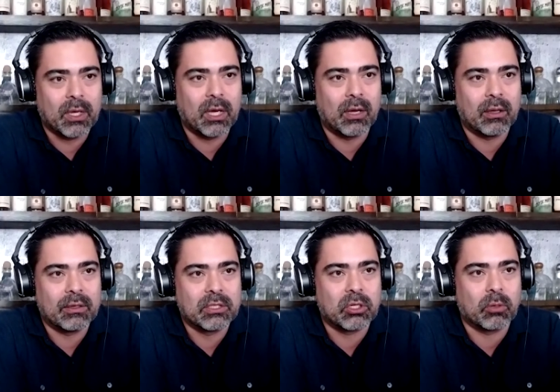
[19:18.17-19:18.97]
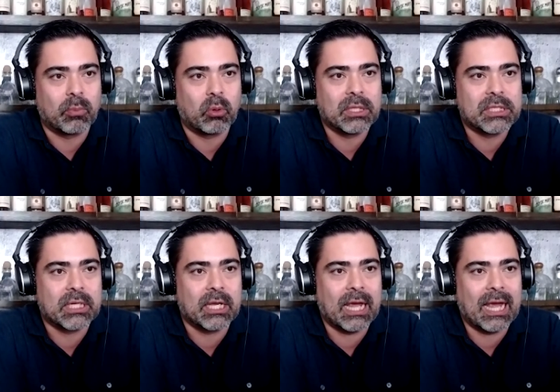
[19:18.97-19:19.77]
uh, to your point, to
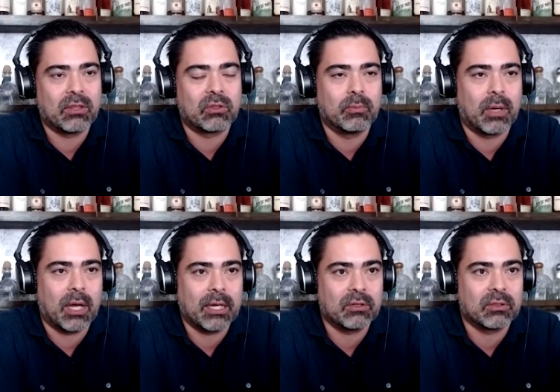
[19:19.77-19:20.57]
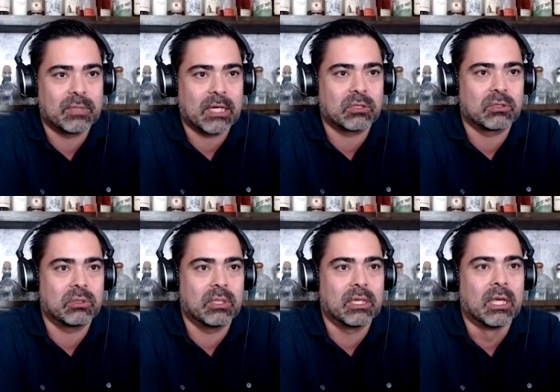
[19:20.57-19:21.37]
kind of add some body and some texture
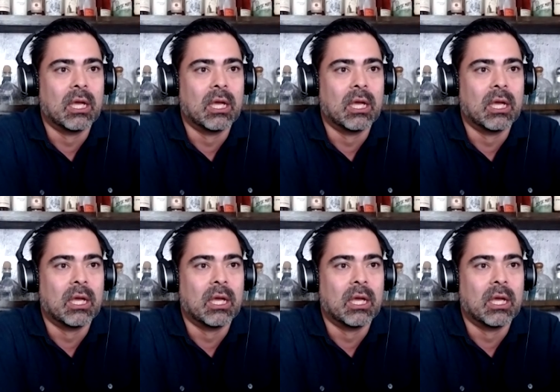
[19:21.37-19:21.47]
to it.